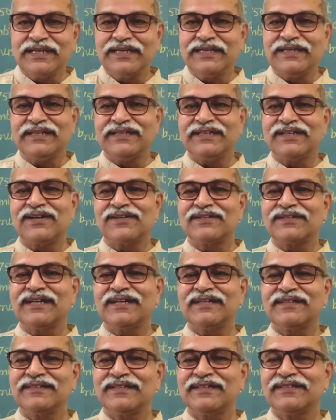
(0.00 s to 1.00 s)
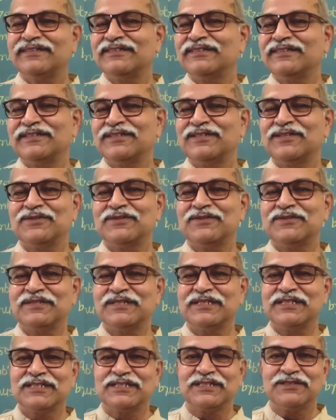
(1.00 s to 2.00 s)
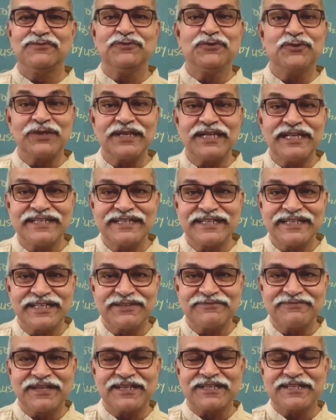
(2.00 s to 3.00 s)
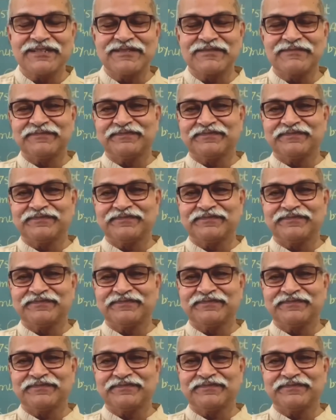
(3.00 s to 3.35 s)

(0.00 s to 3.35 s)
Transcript: Lenard had done on this photoelectric effect.